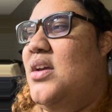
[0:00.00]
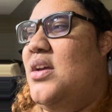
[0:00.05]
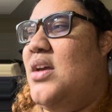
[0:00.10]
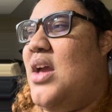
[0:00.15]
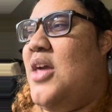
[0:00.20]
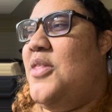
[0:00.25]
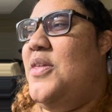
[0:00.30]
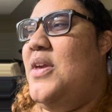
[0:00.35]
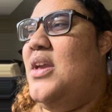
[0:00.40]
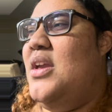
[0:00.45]

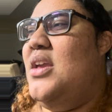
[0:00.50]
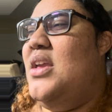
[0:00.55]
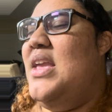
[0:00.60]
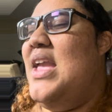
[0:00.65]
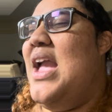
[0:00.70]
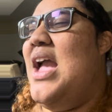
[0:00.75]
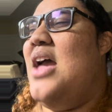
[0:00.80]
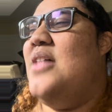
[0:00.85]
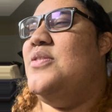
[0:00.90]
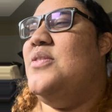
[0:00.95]
I think,
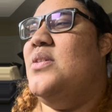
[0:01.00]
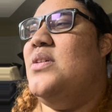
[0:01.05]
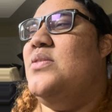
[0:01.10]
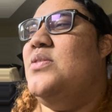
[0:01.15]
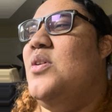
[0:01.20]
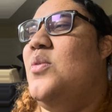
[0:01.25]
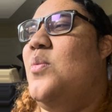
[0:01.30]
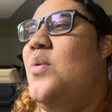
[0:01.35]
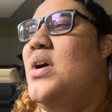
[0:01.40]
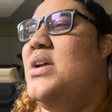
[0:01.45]
yeah,
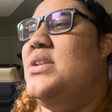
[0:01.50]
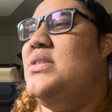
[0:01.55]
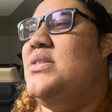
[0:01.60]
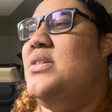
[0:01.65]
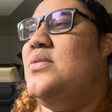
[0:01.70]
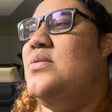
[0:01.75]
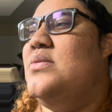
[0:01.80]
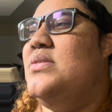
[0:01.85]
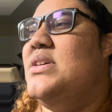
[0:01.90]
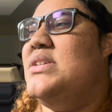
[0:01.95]

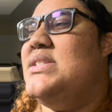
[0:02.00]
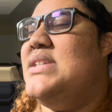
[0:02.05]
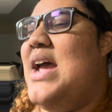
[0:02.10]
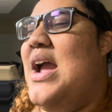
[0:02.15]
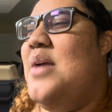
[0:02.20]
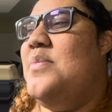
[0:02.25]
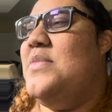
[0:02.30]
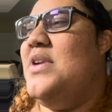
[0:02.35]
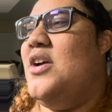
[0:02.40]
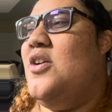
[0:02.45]
the
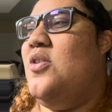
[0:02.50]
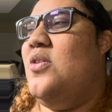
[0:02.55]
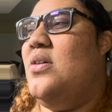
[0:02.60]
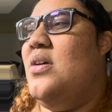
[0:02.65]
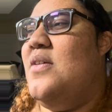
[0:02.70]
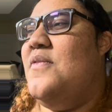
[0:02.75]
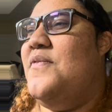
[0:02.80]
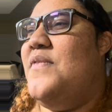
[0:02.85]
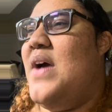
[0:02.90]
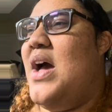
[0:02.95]
time that
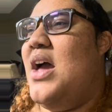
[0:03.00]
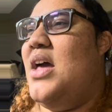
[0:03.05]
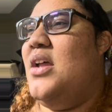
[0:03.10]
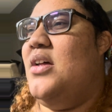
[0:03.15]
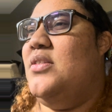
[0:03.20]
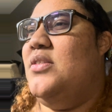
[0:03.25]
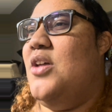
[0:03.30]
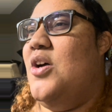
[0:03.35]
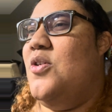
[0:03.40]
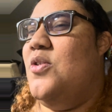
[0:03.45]
Korra fought
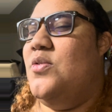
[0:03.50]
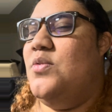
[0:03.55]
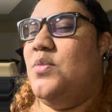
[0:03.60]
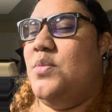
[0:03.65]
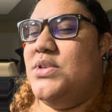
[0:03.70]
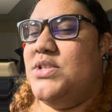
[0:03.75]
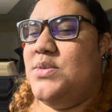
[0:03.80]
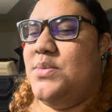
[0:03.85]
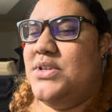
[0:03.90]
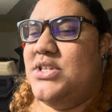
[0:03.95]
alone
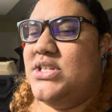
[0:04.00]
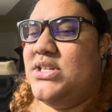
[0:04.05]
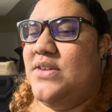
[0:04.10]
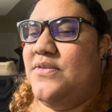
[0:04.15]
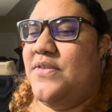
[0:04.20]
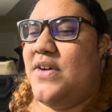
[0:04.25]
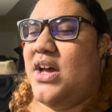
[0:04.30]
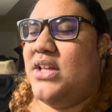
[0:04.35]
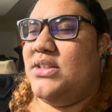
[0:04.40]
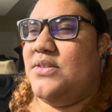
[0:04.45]
was when she
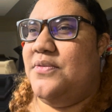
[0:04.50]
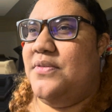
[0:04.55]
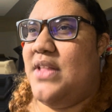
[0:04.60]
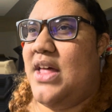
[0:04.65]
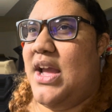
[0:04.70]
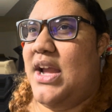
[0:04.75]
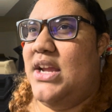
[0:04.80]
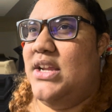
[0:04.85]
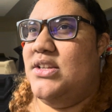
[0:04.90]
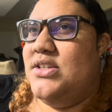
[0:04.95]
fought the
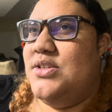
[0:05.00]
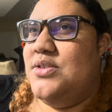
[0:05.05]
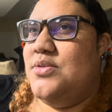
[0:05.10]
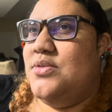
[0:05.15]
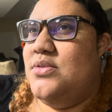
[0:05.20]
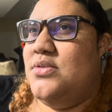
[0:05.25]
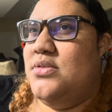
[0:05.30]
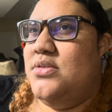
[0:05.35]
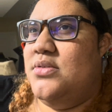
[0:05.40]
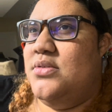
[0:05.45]
flying
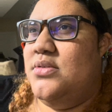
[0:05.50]
dude.